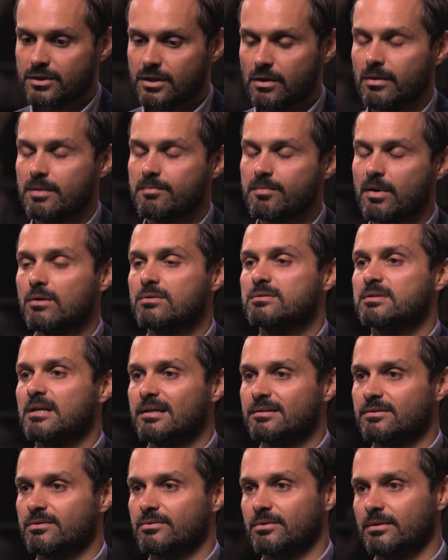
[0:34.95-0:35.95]
showing both
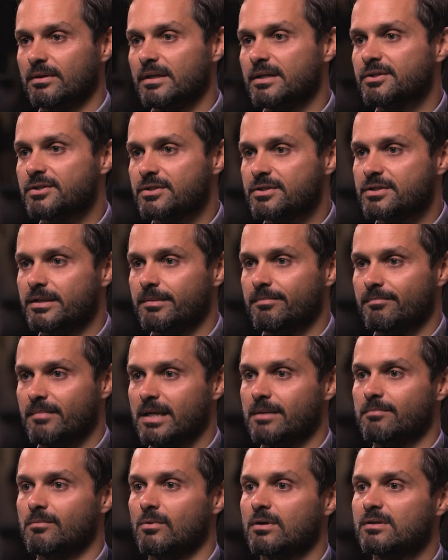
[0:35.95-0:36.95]
sides of the relationship
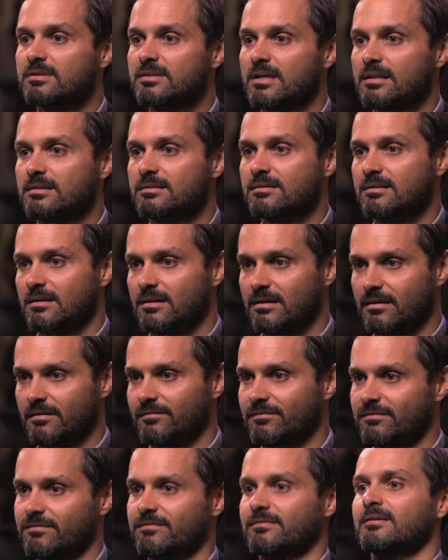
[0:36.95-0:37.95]
made more sense to
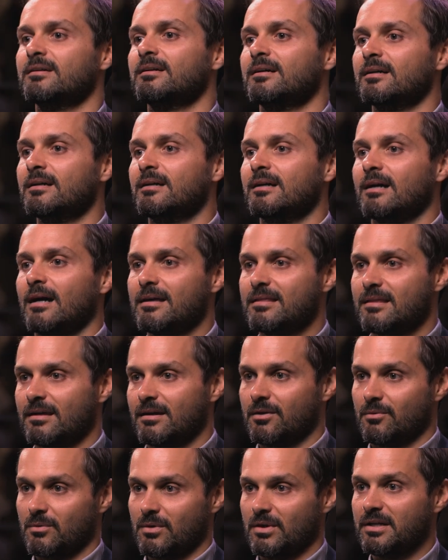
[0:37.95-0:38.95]
give I
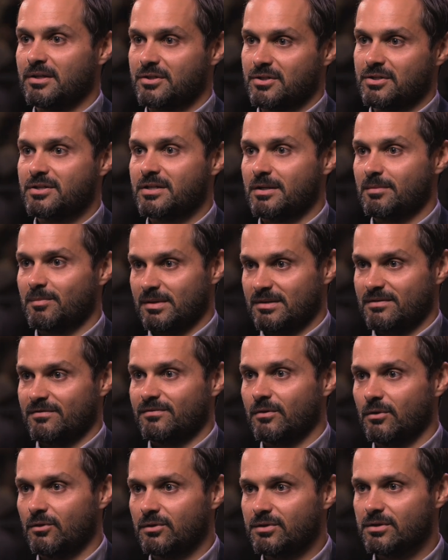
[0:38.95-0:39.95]
think a relationship its
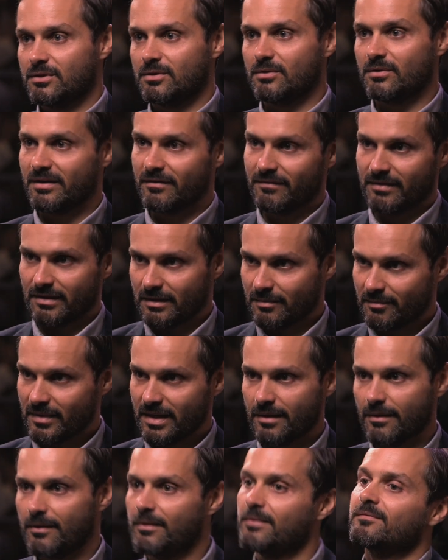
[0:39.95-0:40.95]
full due, giving the
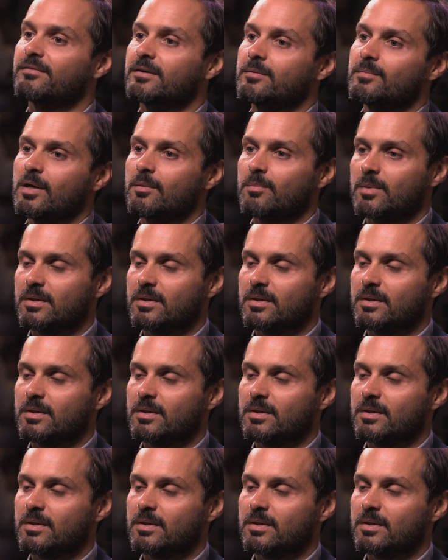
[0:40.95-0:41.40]
male and female